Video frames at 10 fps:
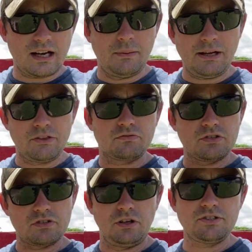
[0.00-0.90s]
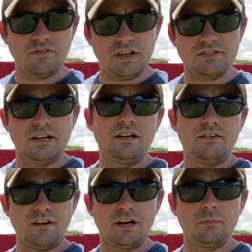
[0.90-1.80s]
about the results of this in an
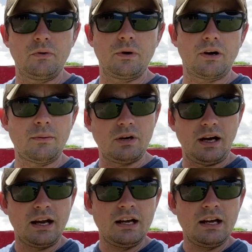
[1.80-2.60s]
environment where I'm not